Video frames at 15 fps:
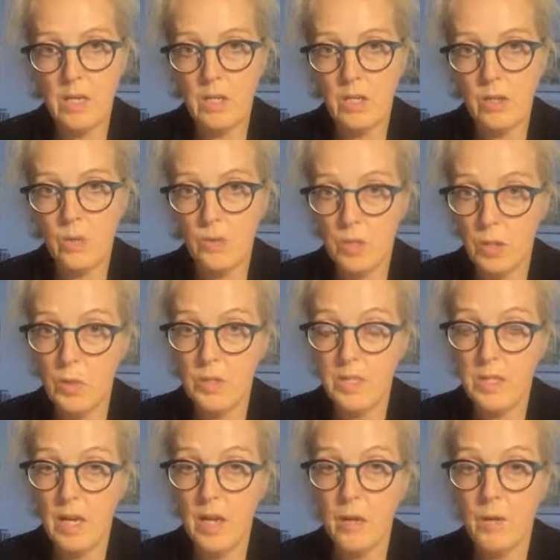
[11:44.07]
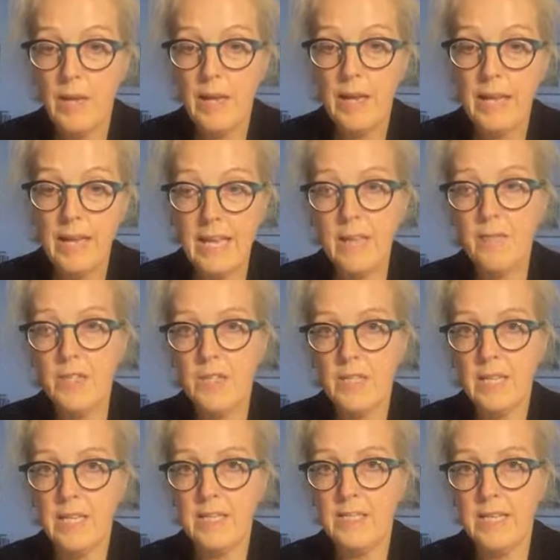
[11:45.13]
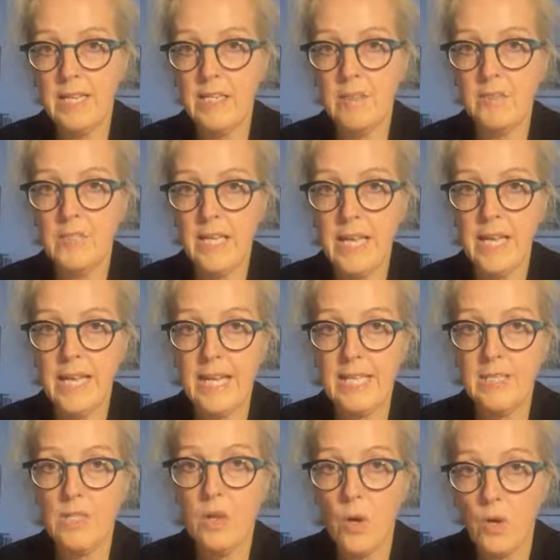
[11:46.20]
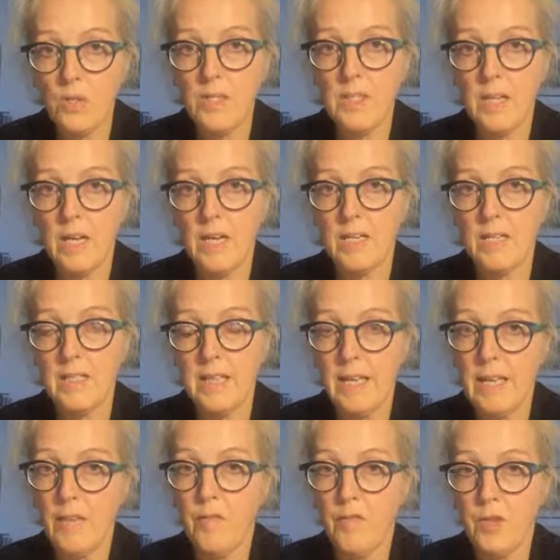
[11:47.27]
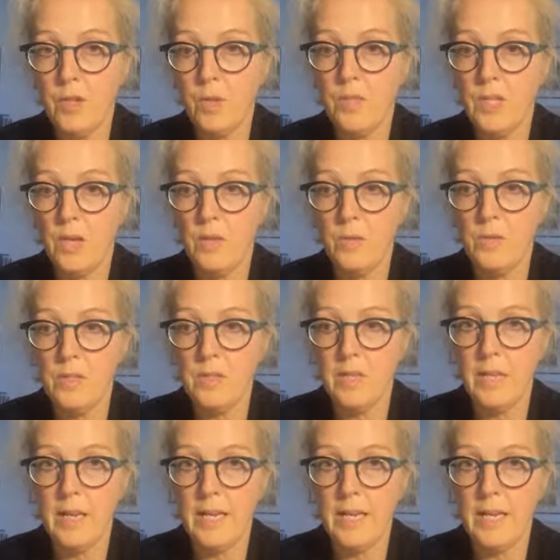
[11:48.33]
you do so, even to the extent of saying it's conduct if you don't